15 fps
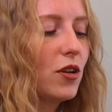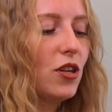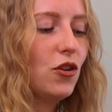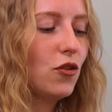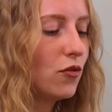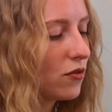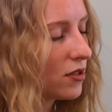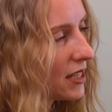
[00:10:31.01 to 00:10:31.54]
when
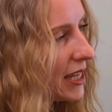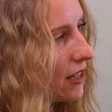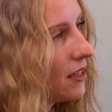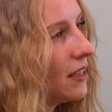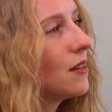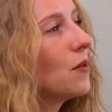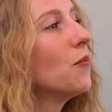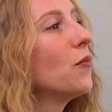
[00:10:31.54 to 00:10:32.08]
you
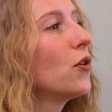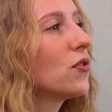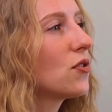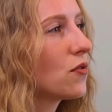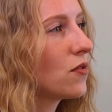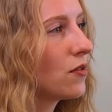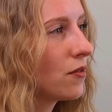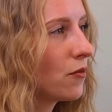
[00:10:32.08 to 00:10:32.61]
see the
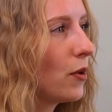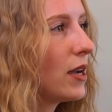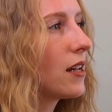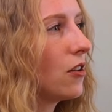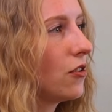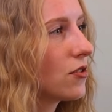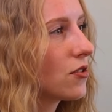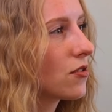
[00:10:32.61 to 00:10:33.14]
most
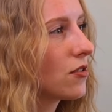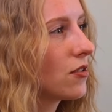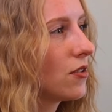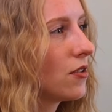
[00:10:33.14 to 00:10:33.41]
weight loss.